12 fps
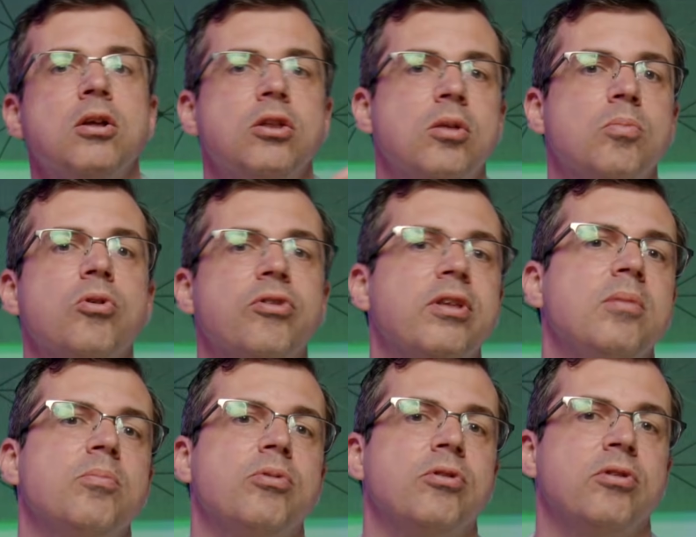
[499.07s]
the most
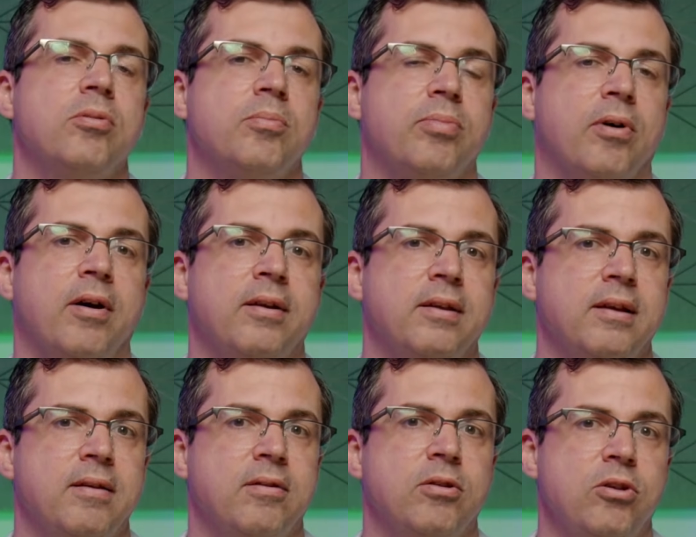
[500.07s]
important part
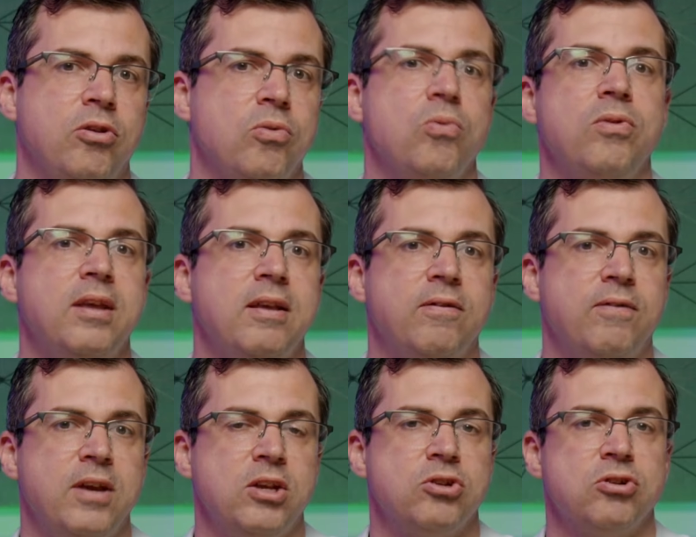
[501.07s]
is to use these
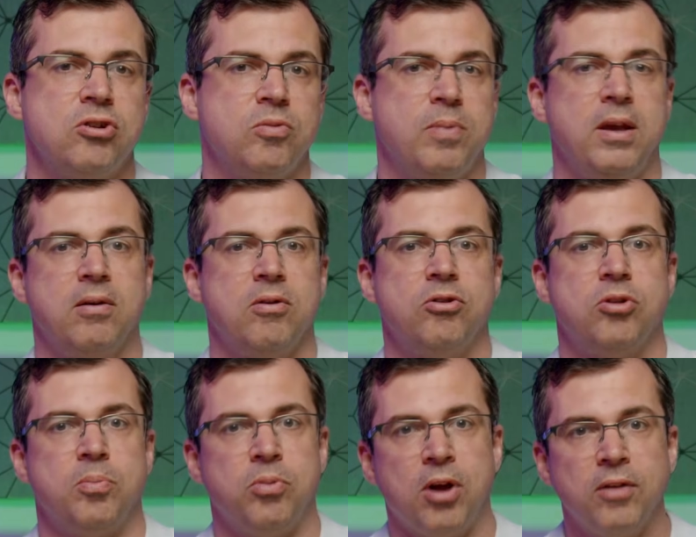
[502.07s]
features because
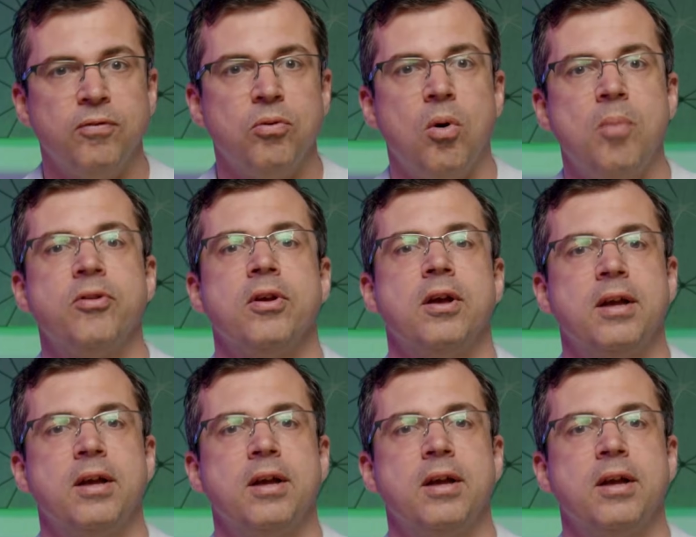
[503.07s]
the platforms